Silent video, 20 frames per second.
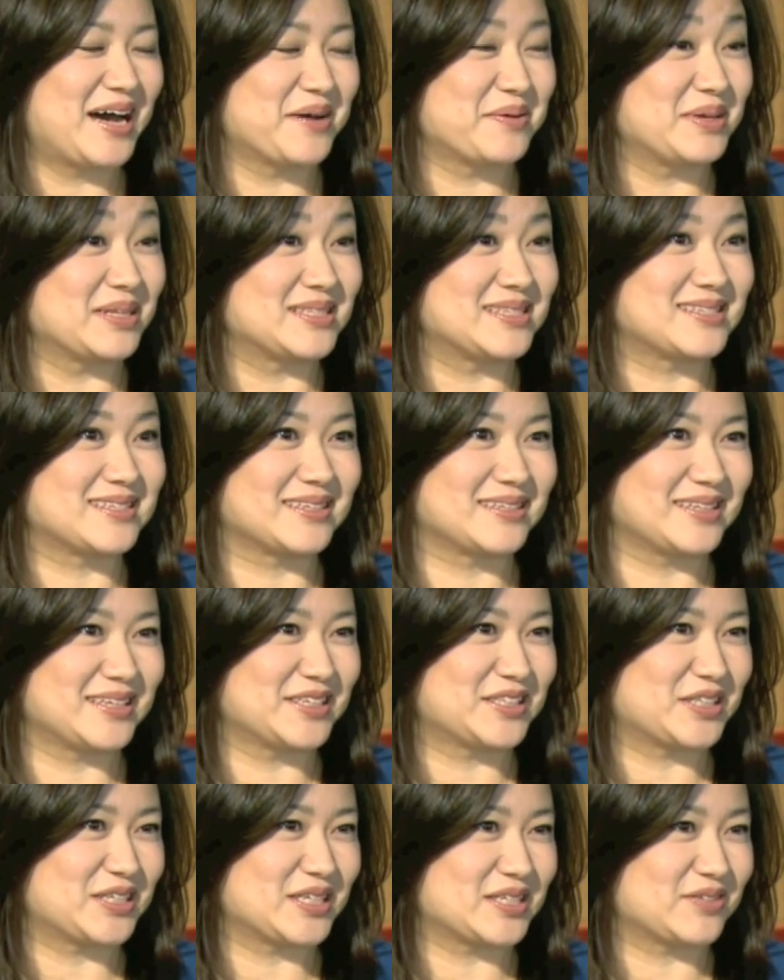It's
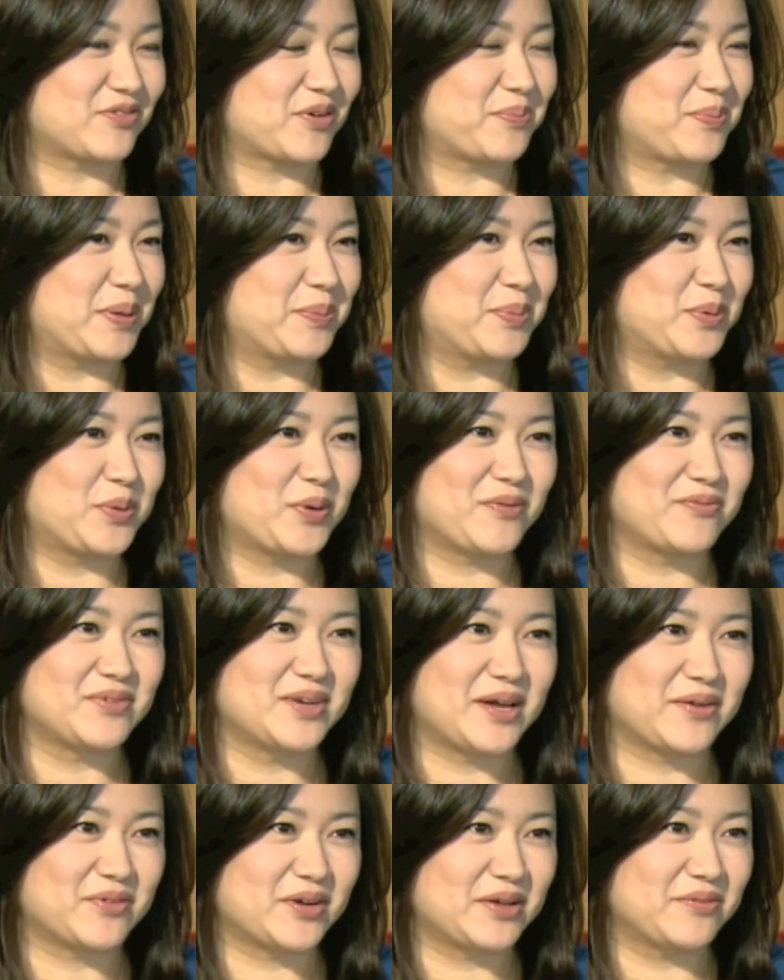delicious. For people who have
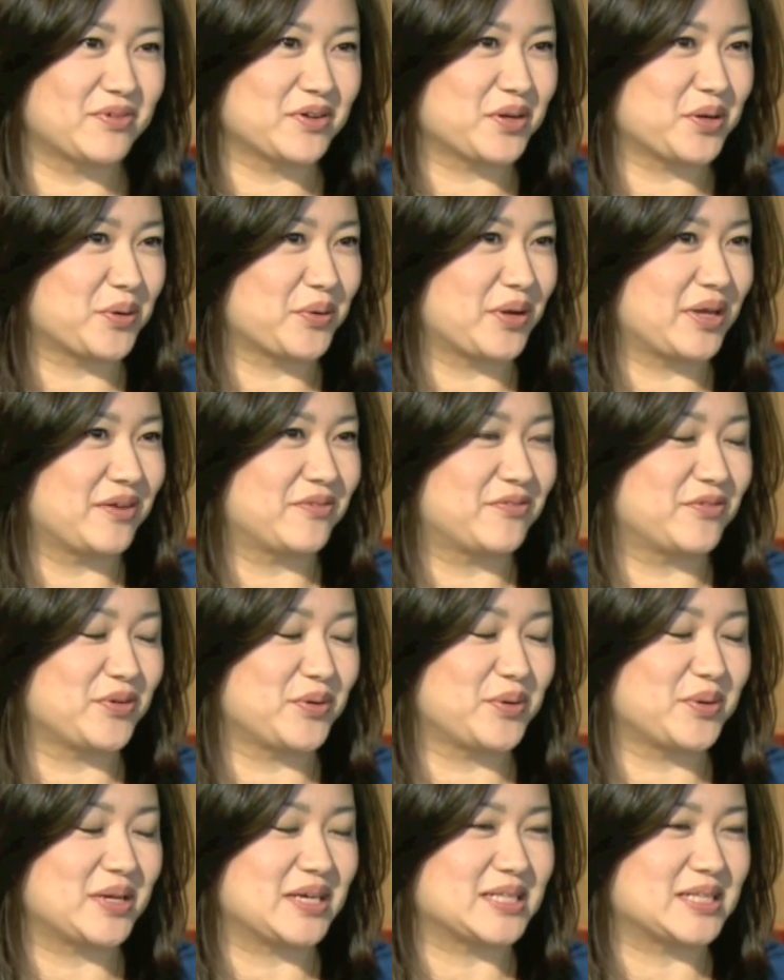never eaten Korean food,